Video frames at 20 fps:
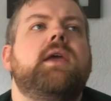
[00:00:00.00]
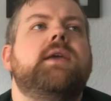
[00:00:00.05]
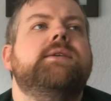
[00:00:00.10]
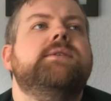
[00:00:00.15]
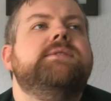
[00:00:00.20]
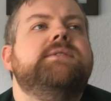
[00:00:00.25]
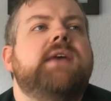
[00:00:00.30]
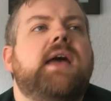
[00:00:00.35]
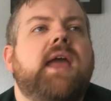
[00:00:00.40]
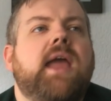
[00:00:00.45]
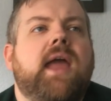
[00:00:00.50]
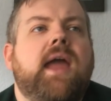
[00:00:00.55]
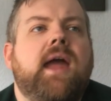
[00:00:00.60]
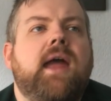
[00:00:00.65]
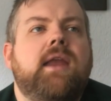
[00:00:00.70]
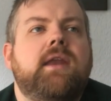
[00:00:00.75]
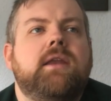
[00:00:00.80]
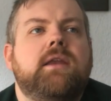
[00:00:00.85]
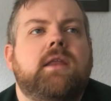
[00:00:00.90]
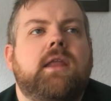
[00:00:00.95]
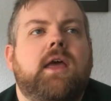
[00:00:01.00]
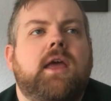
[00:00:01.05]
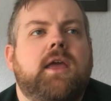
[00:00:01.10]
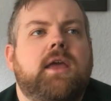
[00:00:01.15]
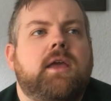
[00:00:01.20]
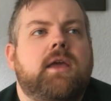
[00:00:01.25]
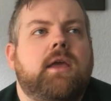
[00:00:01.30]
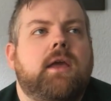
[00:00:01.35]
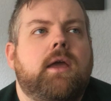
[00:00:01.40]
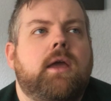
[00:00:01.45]
is I added,
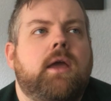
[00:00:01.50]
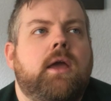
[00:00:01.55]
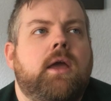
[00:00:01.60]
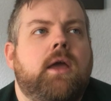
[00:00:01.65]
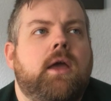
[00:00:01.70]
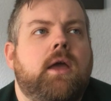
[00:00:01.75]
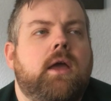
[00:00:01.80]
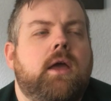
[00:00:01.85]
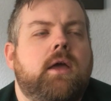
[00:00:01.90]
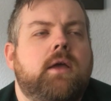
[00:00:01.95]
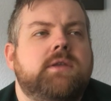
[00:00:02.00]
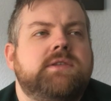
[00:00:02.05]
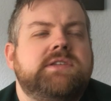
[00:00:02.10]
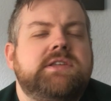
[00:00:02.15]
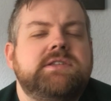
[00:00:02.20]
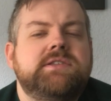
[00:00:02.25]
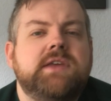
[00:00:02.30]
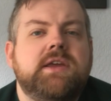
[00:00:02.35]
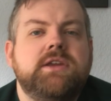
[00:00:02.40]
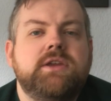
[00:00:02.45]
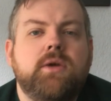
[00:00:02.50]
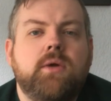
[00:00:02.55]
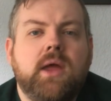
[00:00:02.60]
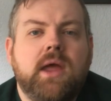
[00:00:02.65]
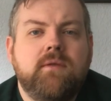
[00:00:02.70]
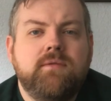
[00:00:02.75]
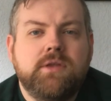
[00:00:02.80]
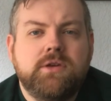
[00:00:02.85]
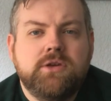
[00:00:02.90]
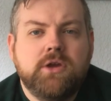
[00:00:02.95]
since I don't
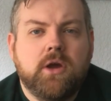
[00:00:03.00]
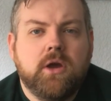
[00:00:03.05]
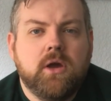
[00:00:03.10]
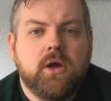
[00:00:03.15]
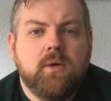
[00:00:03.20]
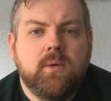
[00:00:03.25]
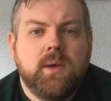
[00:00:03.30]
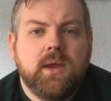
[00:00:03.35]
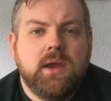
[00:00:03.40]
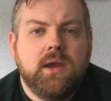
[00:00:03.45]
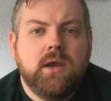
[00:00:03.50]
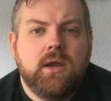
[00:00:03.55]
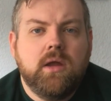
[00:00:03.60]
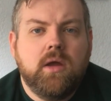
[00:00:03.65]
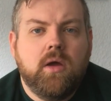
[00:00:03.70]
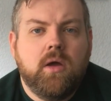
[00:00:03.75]
have the Dark Queen